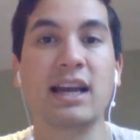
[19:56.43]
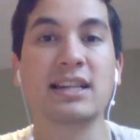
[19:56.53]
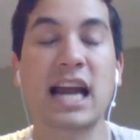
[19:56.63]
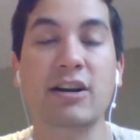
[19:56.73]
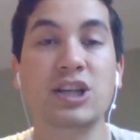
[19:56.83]

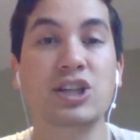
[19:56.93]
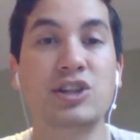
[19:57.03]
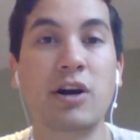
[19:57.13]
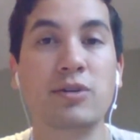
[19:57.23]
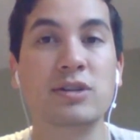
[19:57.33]
Cyrus
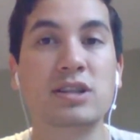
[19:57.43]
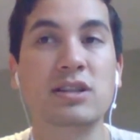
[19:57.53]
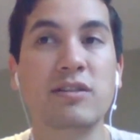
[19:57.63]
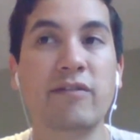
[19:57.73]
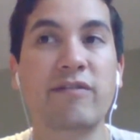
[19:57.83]

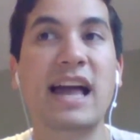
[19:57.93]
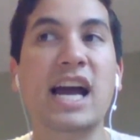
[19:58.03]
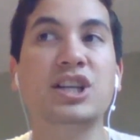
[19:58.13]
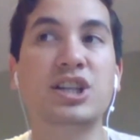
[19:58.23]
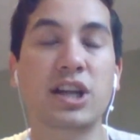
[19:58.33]
Jones
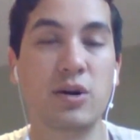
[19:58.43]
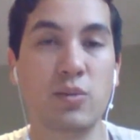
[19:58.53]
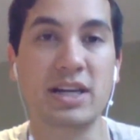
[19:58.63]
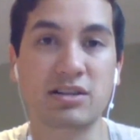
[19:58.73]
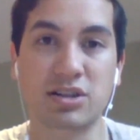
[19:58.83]
flashed in
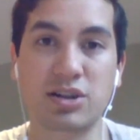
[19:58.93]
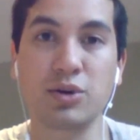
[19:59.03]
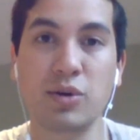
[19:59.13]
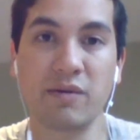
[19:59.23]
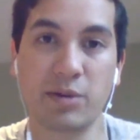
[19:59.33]
week
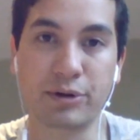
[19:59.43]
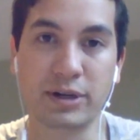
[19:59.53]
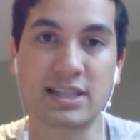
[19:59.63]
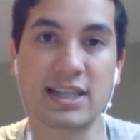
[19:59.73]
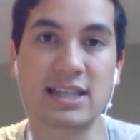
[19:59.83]
2 of the
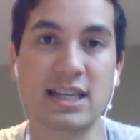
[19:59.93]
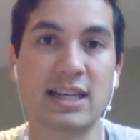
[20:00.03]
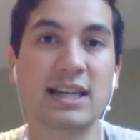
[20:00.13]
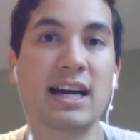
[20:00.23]
preseason